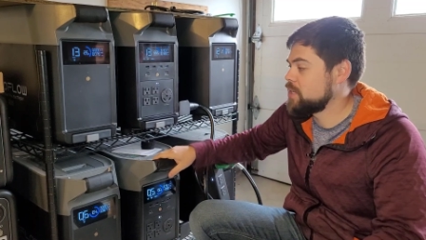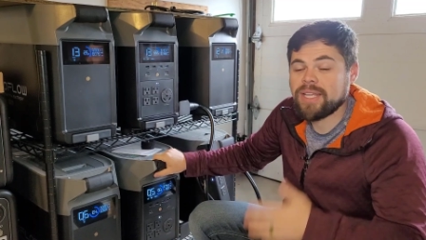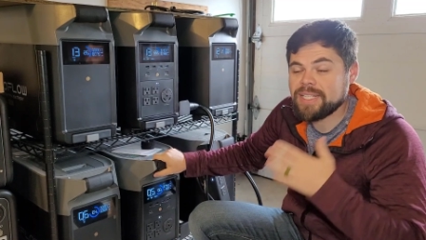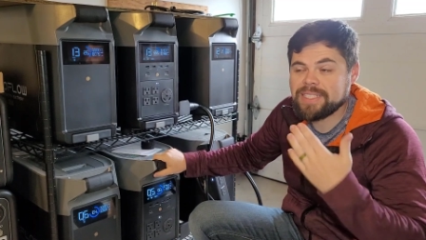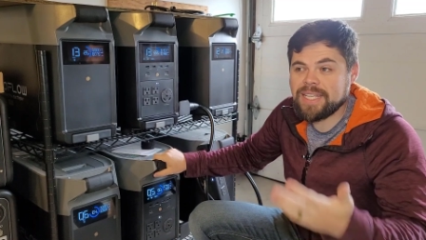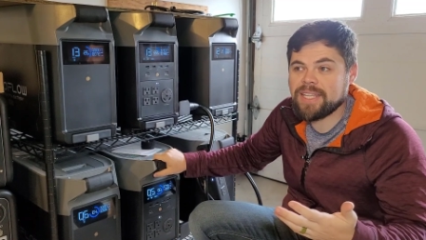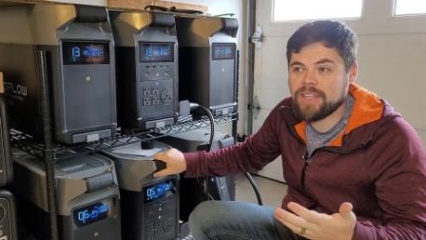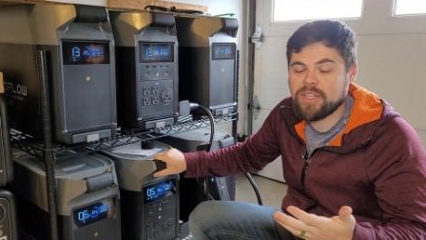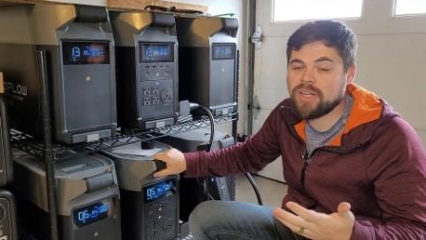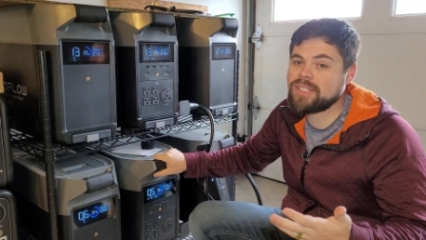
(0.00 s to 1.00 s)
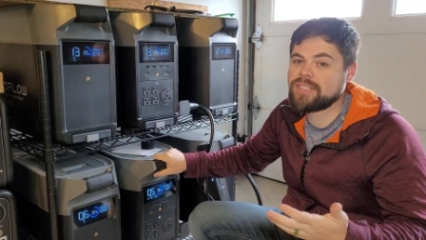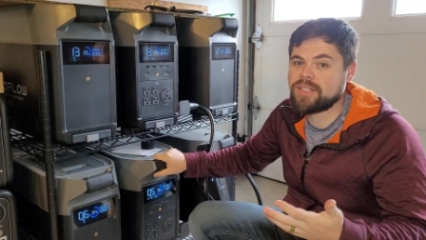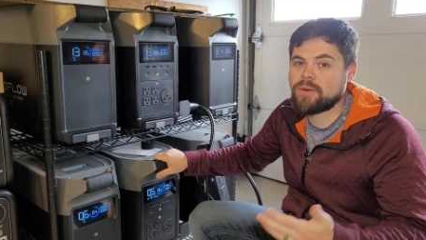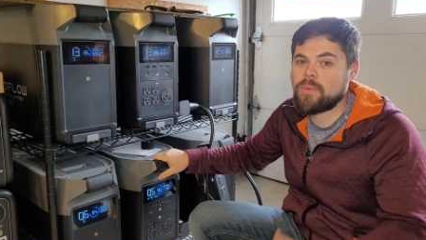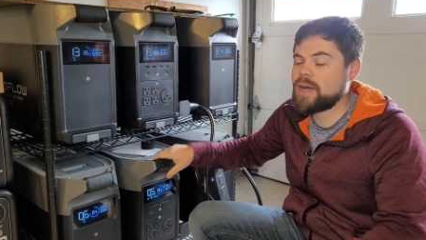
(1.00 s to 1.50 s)
So that exceeded the
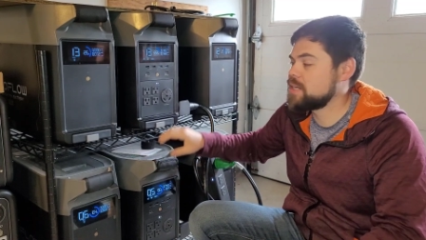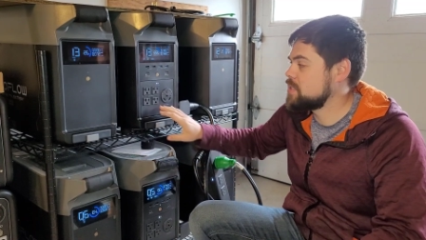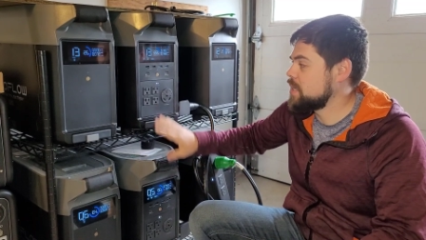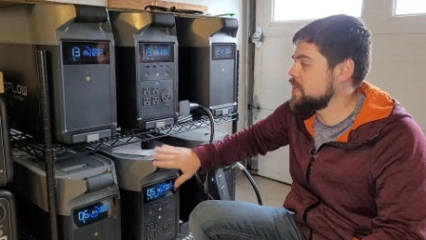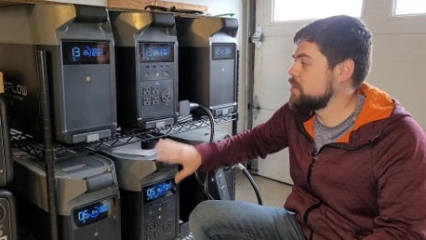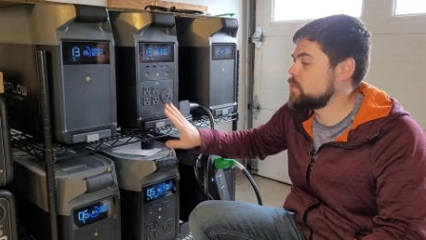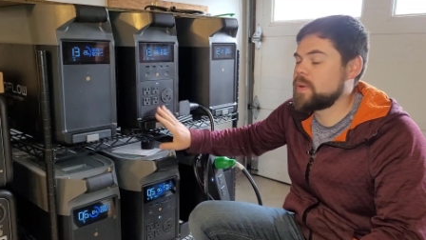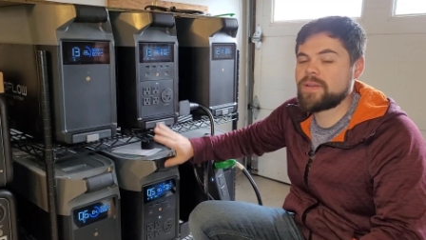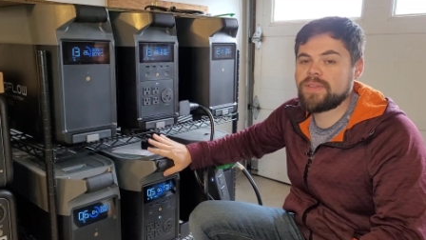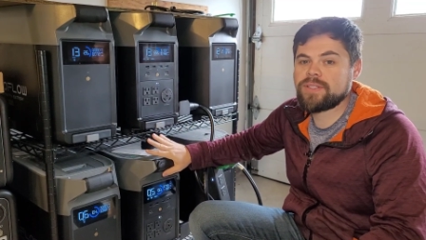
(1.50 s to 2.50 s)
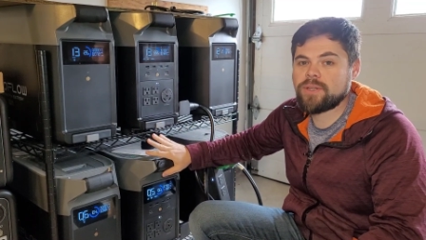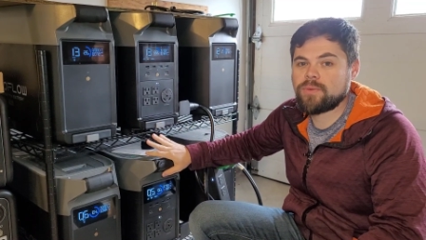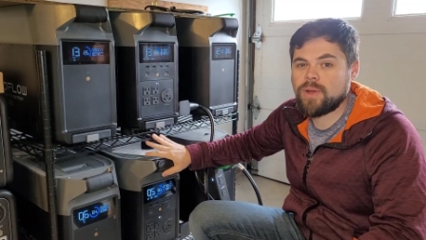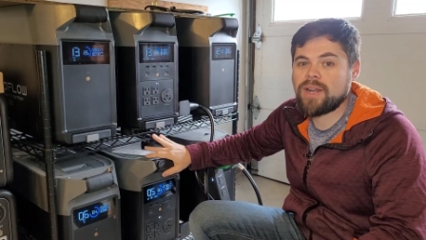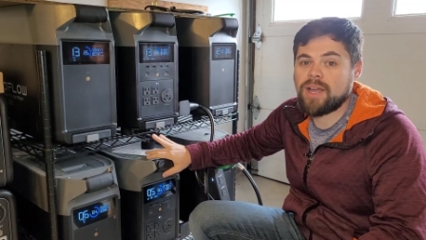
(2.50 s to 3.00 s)
3600 watts that either one of these could
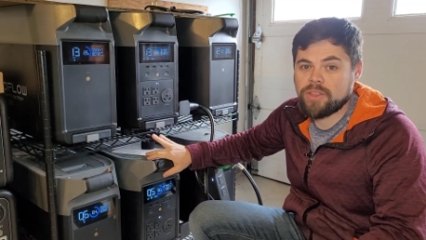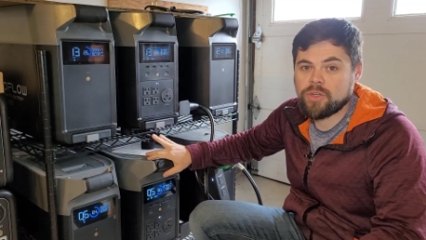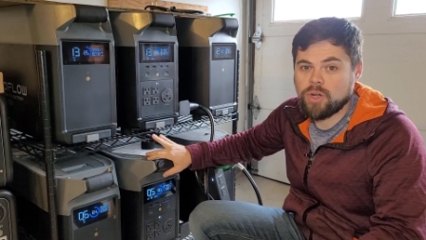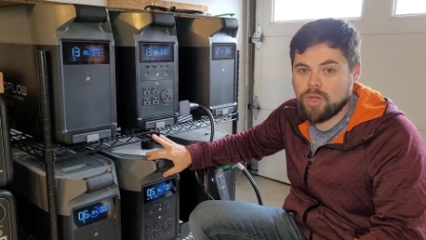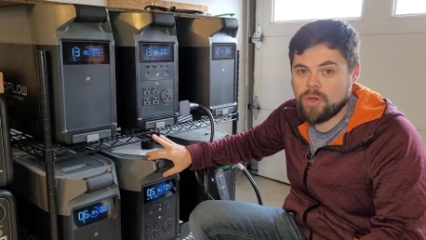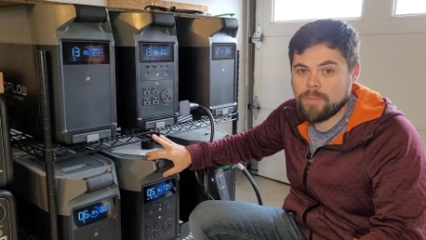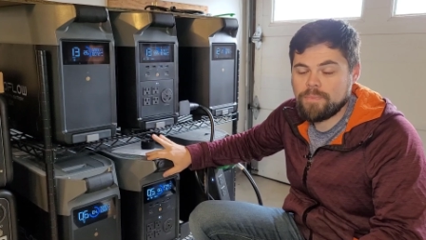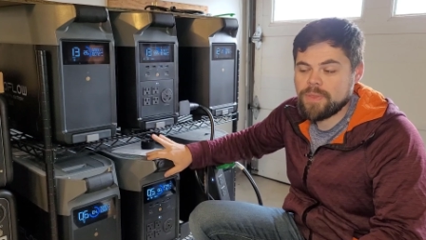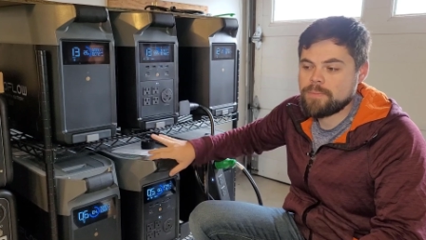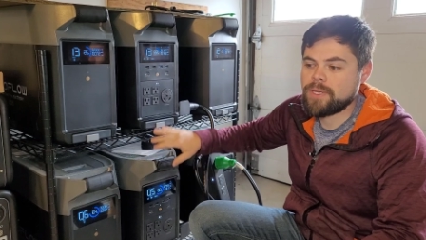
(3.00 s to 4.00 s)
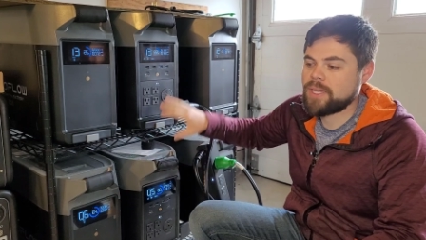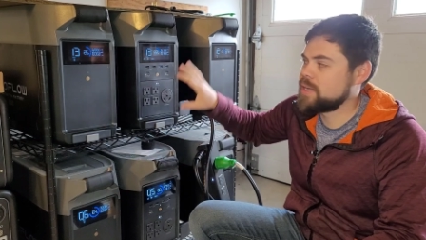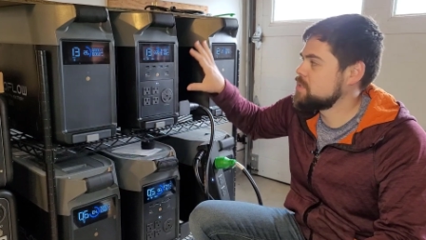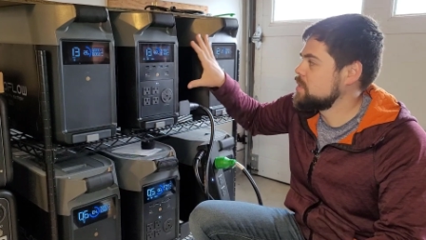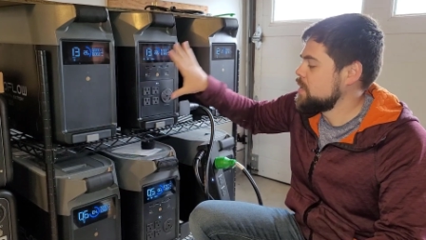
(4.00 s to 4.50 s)
run on their own
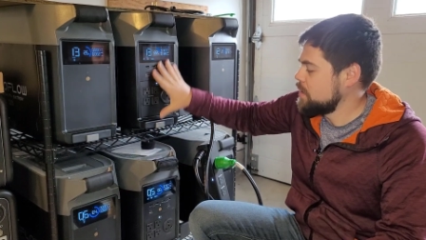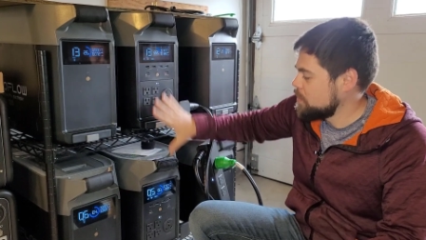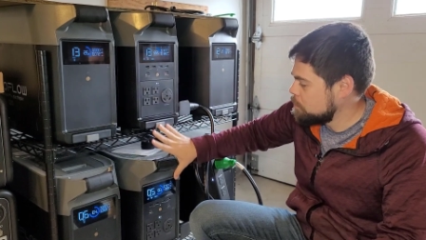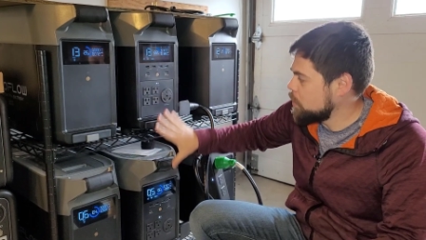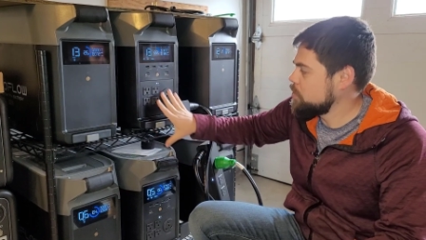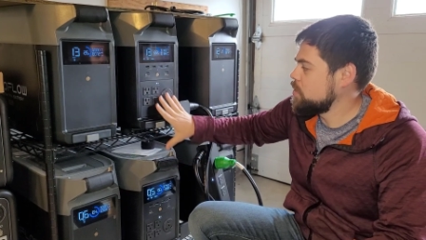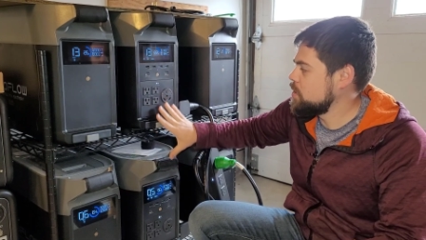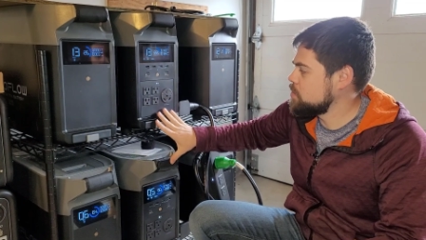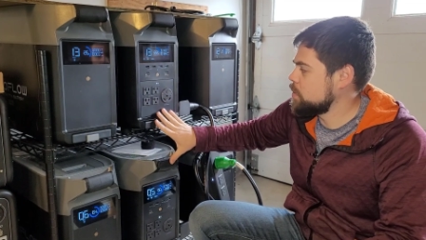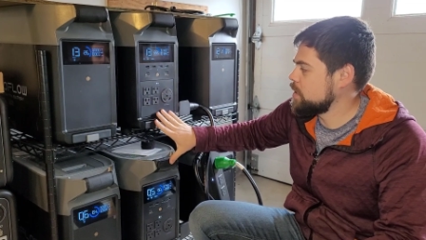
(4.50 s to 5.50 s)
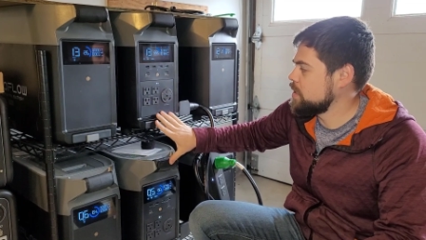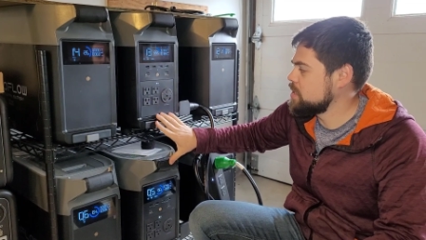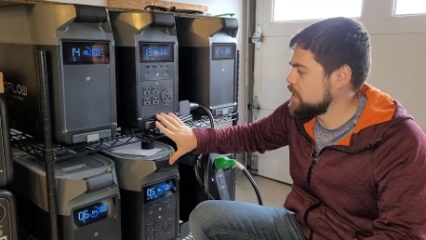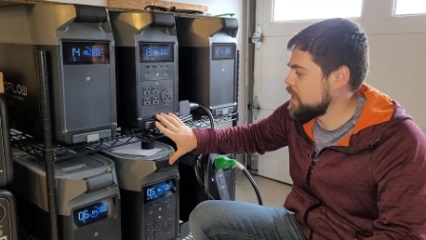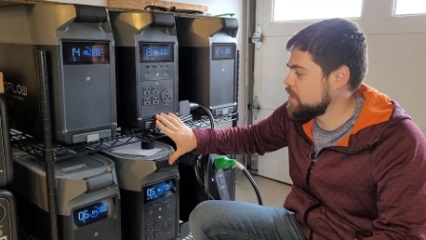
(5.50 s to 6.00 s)
because both of these working
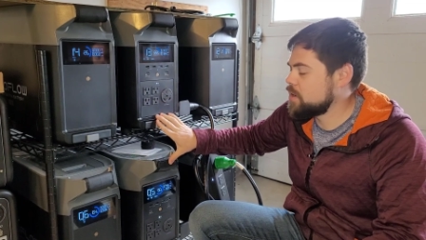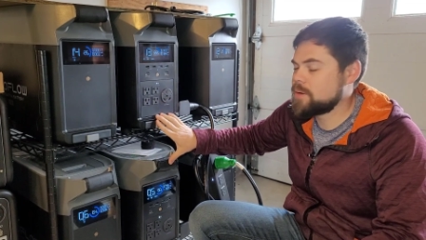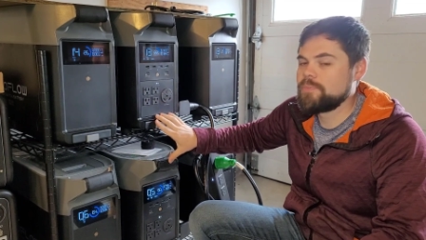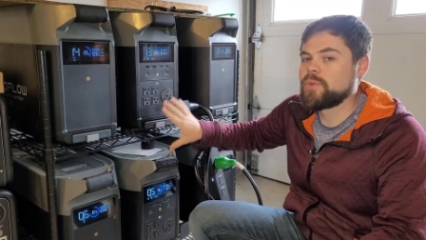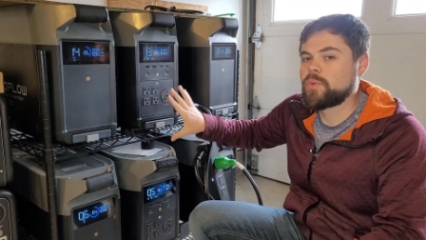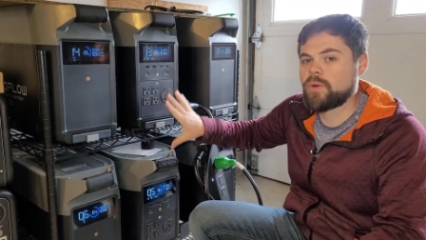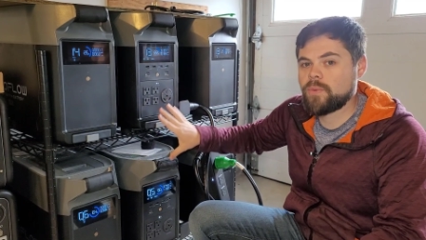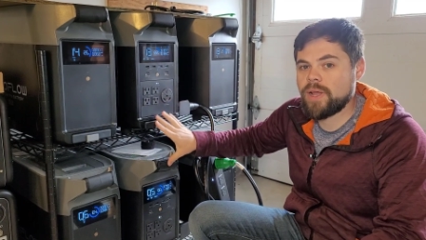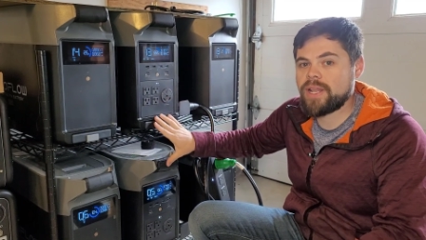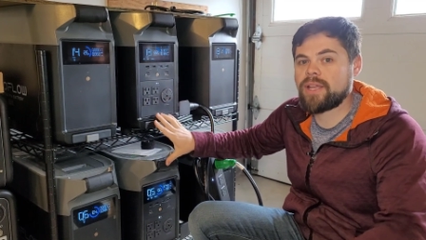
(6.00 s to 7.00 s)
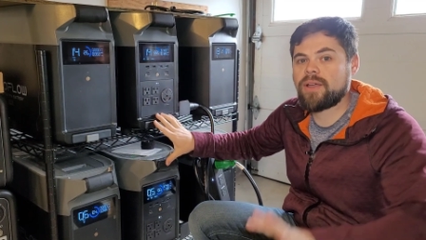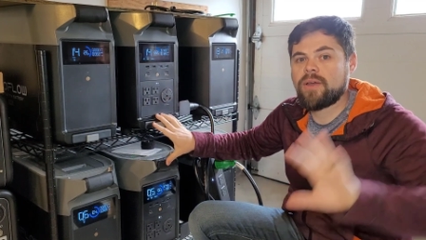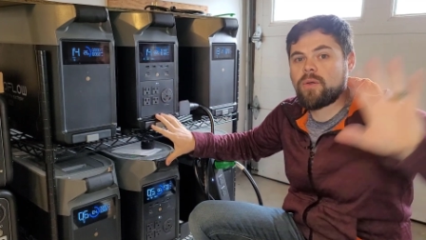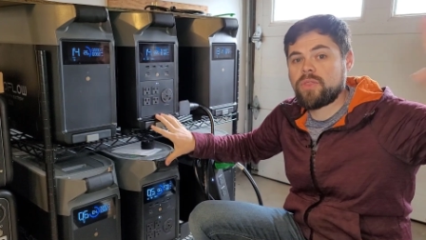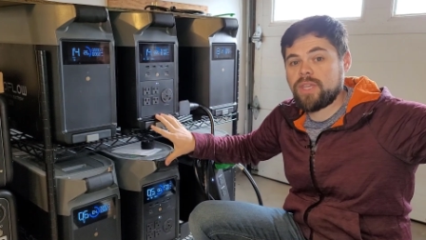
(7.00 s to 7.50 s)
together were running
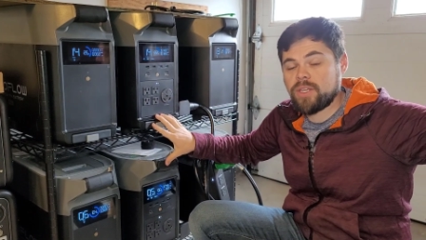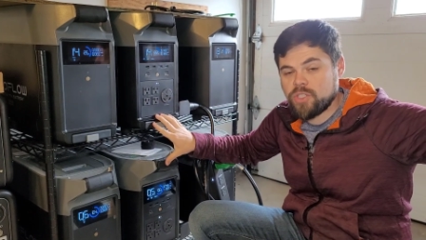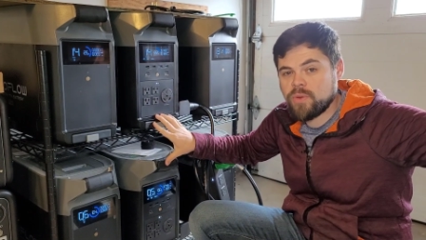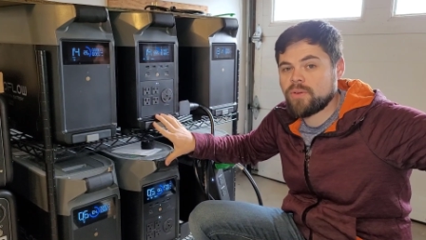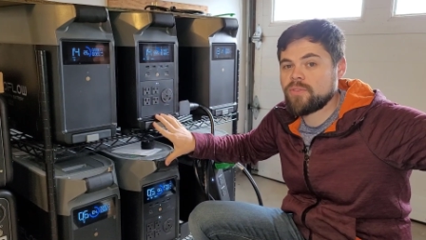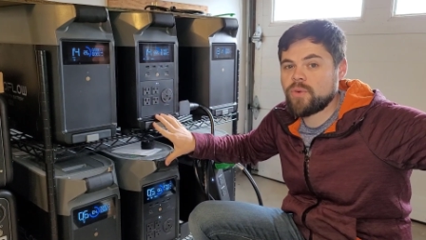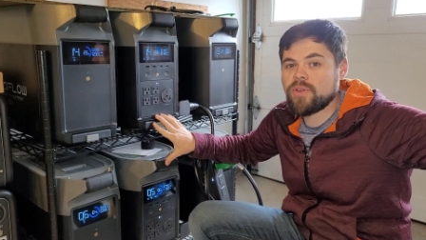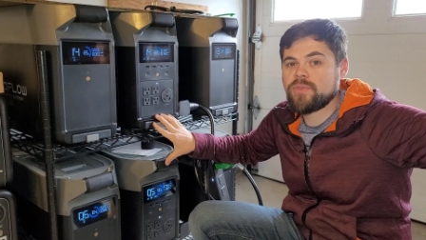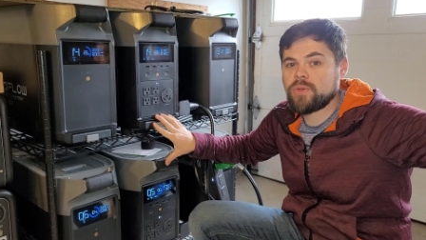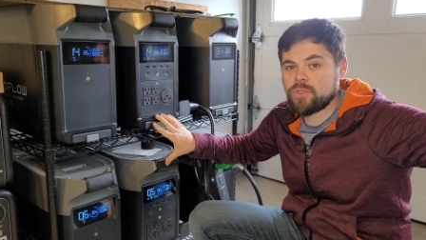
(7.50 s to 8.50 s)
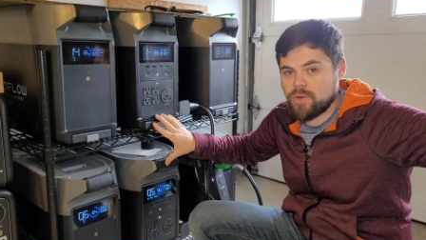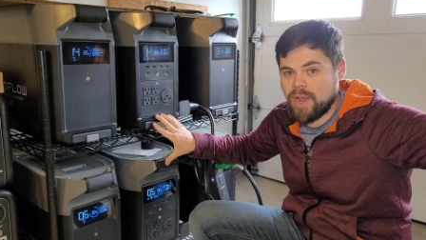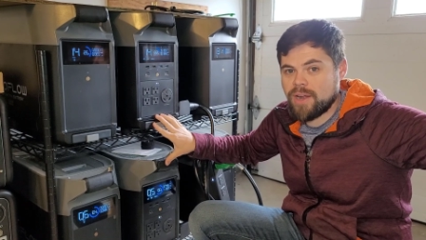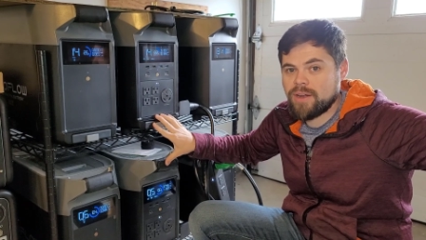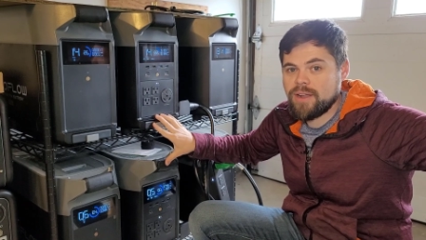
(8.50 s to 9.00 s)
the 240 volt
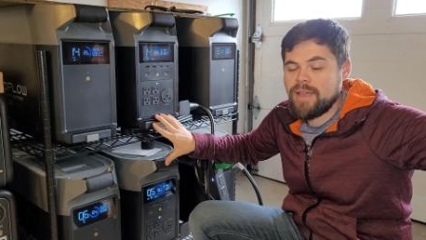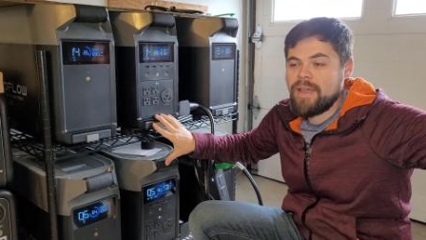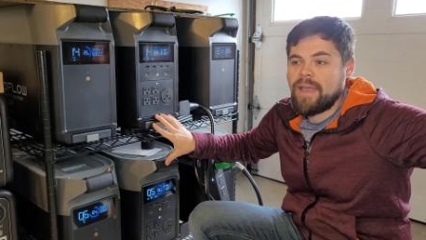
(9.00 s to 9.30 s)
dryer